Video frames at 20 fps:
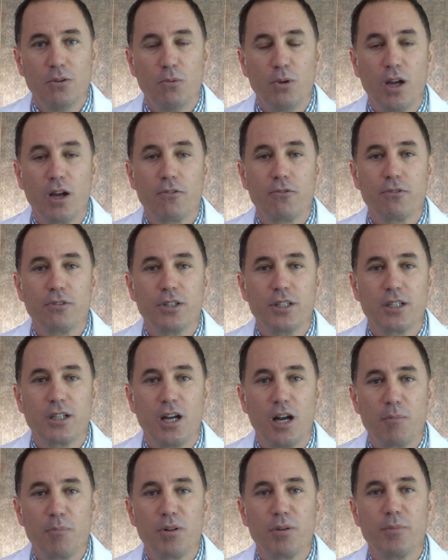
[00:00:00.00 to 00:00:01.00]
We offer a
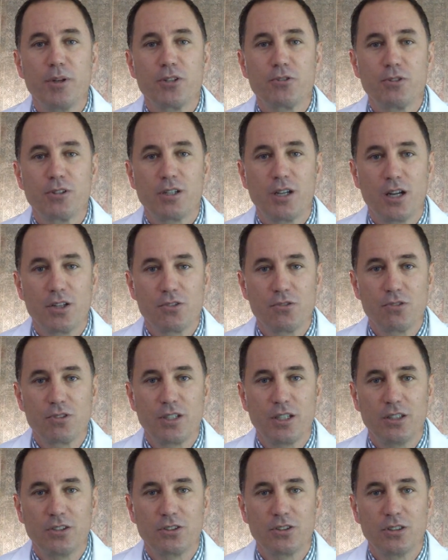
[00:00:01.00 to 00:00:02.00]
complimentary
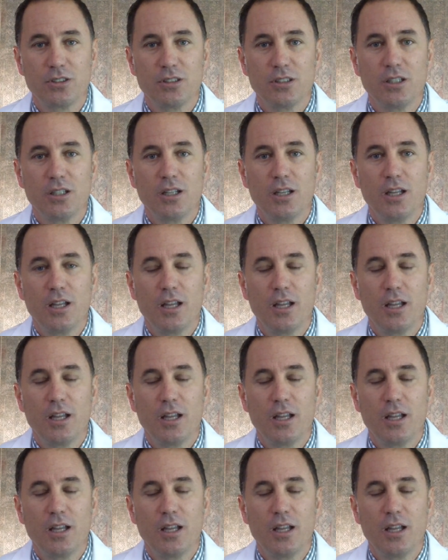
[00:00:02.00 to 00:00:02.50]
consultation